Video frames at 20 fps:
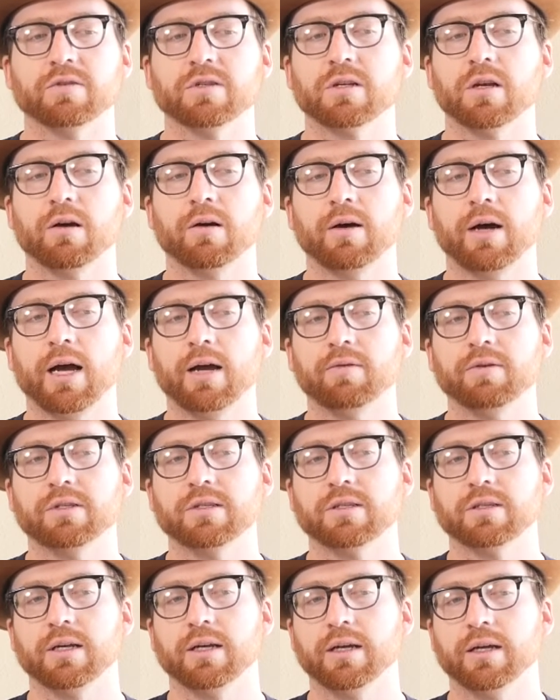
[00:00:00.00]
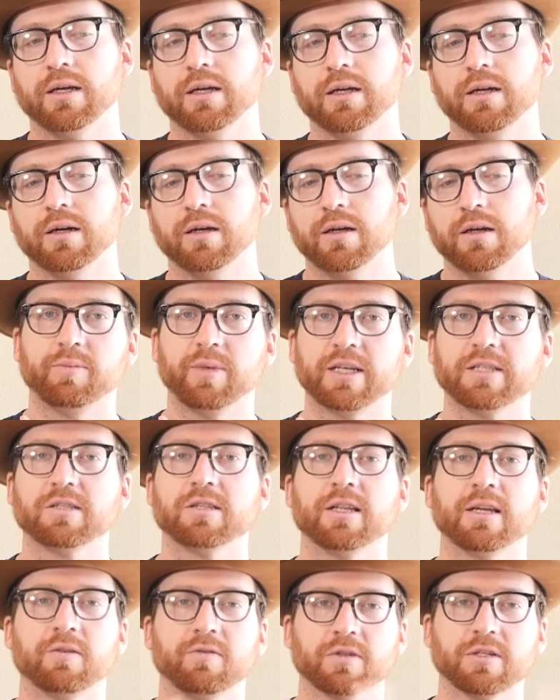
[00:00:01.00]
So I would say the
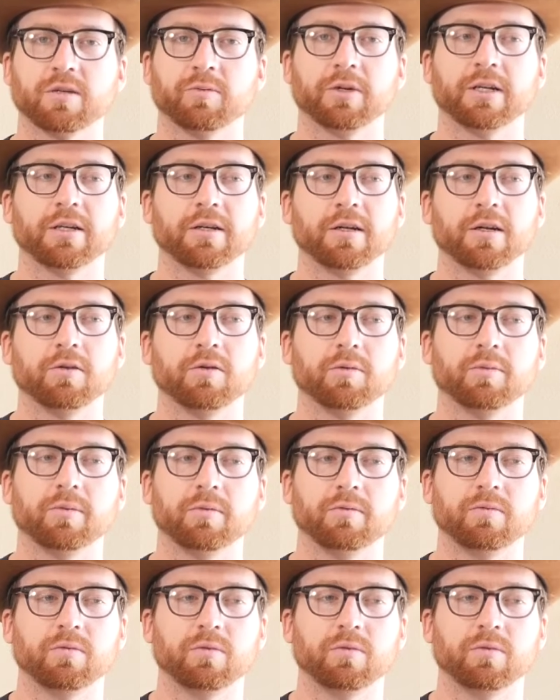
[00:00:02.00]
best thing for someone to do